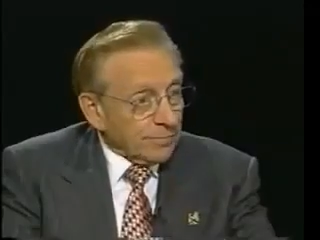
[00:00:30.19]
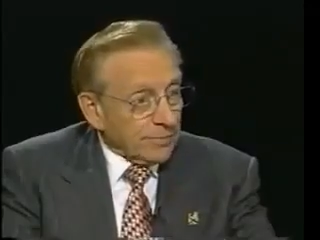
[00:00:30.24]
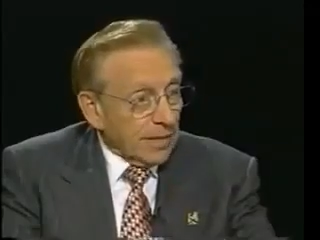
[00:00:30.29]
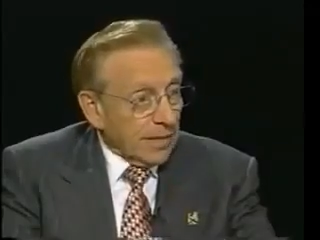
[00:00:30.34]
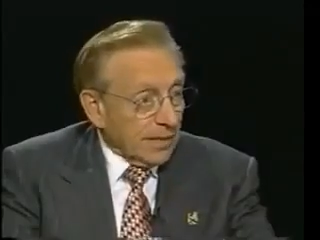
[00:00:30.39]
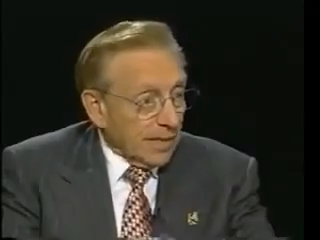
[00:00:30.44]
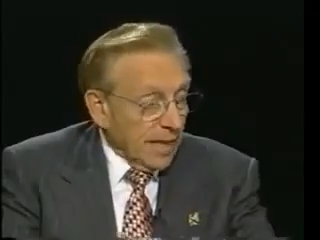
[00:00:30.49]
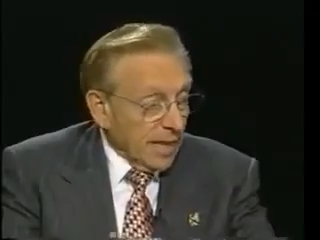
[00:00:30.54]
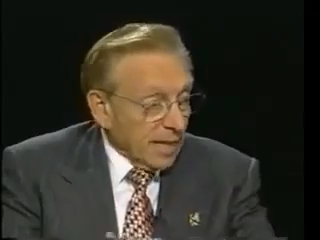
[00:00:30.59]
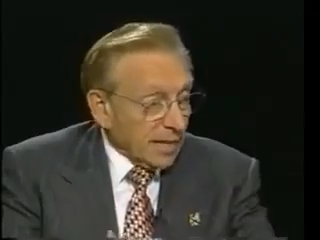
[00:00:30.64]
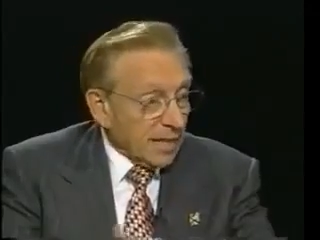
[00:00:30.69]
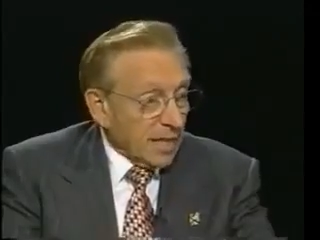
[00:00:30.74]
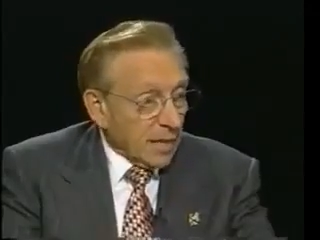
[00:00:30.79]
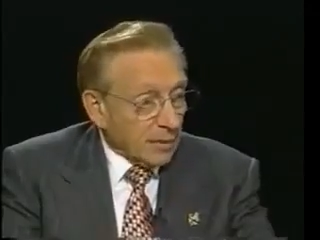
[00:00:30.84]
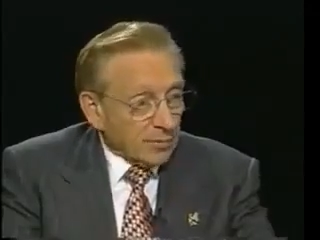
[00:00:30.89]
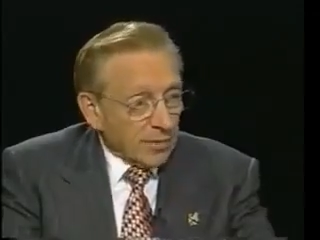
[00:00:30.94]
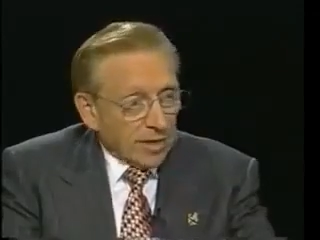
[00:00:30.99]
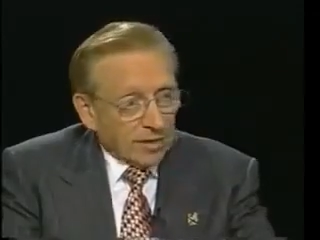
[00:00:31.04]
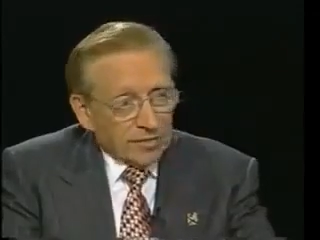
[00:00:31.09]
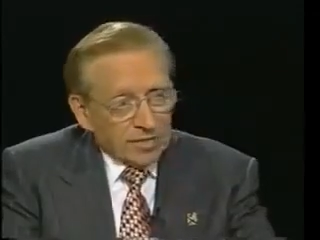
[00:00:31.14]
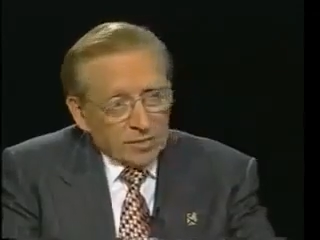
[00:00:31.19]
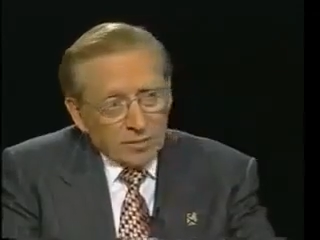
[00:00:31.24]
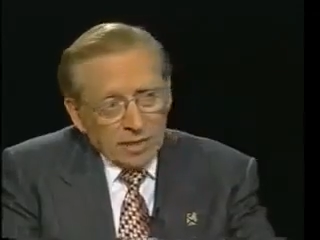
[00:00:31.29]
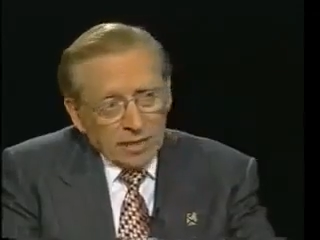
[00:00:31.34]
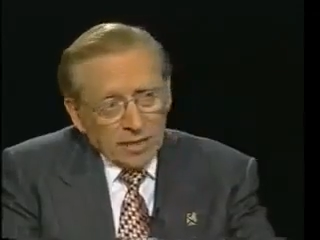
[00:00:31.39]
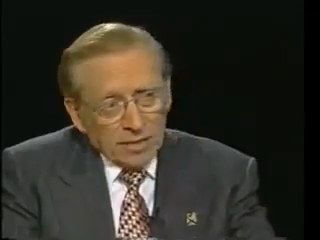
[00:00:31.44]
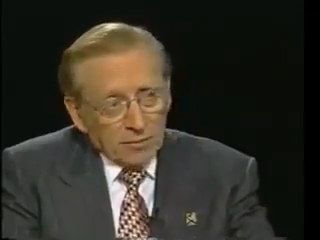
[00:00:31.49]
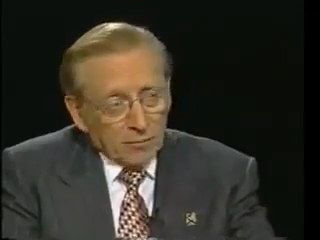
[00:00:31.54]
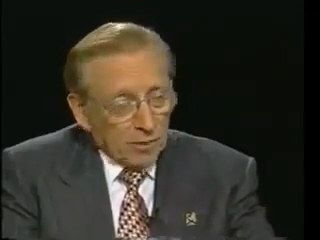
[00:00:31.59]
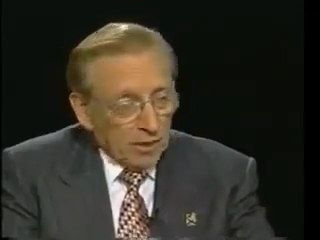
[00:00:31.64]
an 8 o'clock breakfast
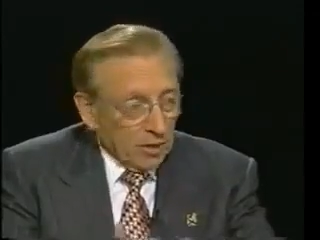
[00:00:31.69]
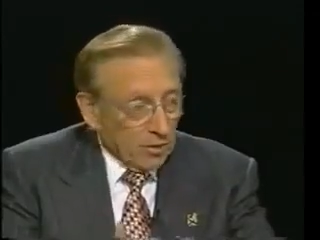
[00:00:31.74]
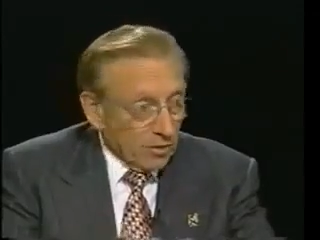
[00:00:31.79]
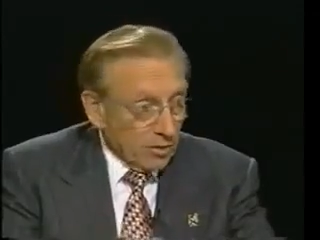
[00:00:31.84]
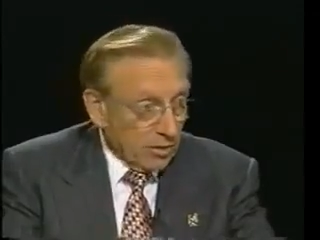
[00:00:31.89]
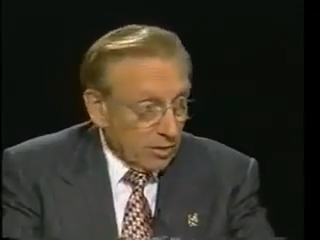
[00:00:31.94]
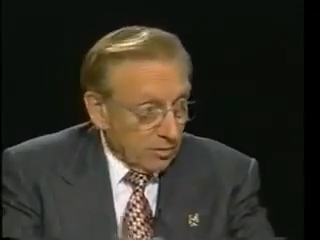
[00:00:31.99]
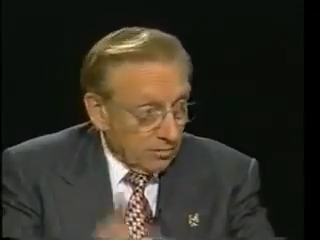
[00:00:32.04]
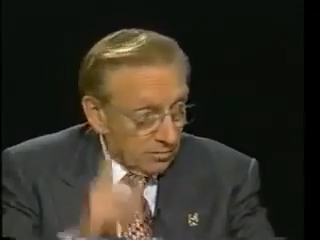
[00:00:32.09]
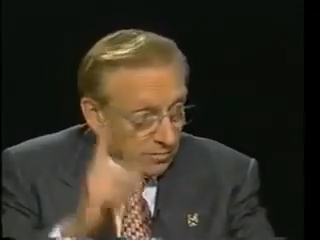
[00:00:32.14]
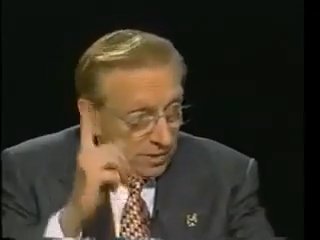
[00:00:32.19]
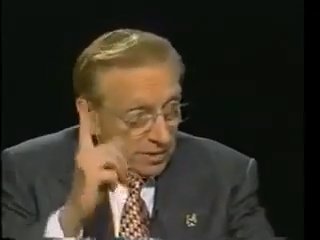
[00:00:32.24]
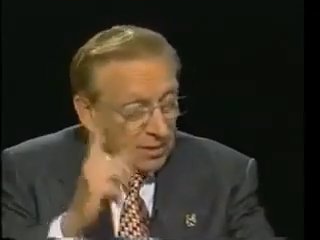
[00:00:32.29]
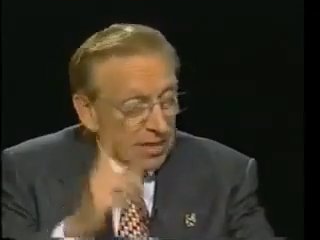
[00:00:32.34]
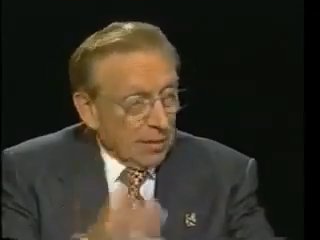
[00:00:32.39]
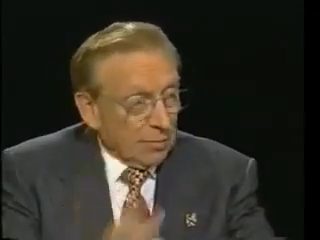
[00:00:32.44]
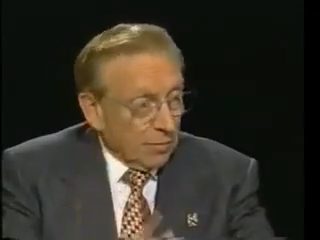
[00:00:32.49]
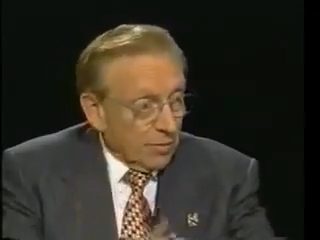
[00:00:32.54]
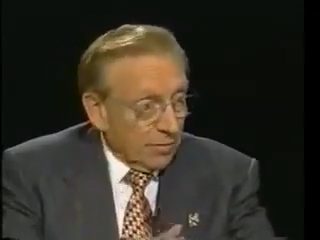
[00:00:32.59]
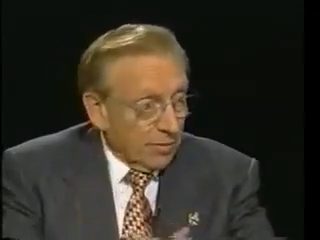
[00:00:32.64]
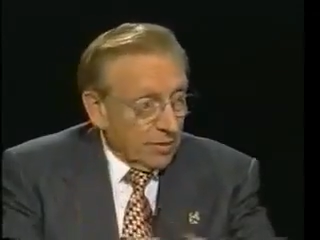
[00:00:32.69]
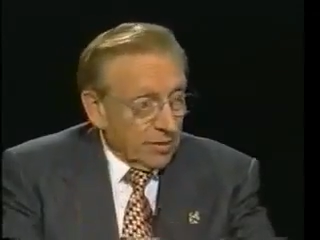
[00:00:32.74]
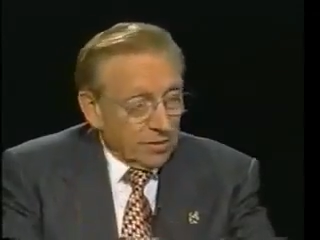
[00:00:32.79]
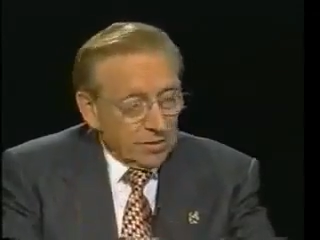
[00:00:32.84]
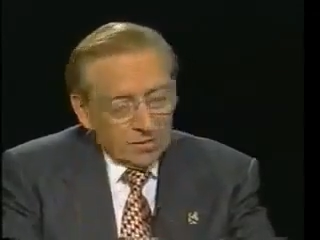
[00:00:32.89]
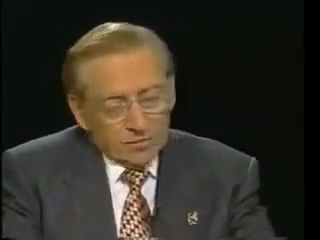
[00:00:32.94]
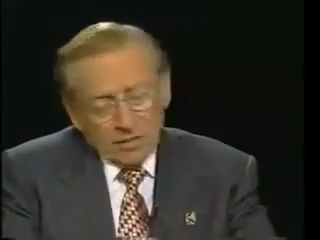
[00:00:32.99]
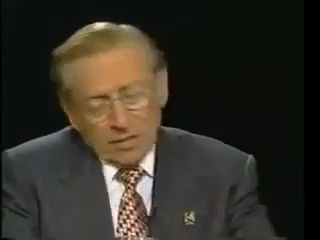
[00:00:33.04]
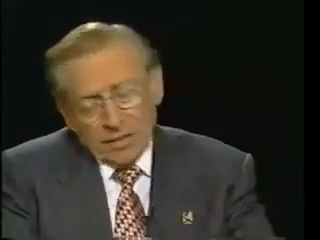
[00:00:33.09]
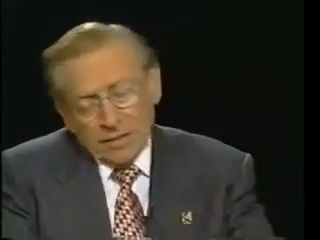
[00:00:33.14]
meeting, Windows, the top of it,
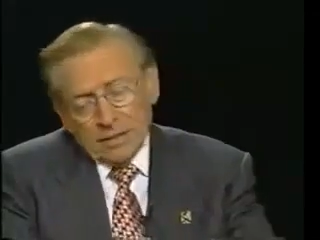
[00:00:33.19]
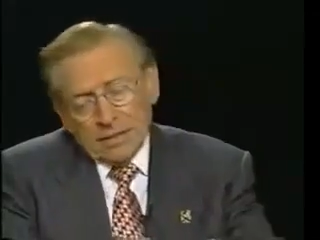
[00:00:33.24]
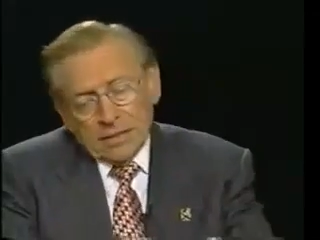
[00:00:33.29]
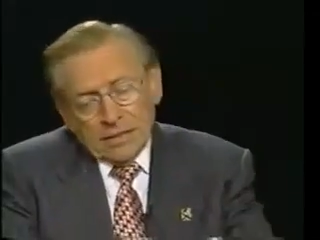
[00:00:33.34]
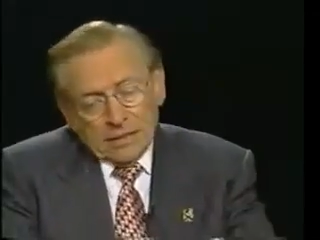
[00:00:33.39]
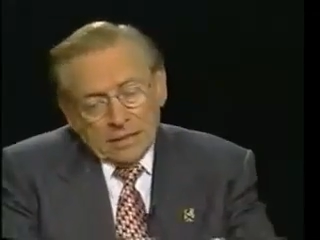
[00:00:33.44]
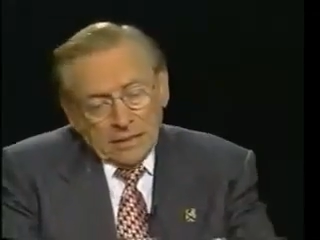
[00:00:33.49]
and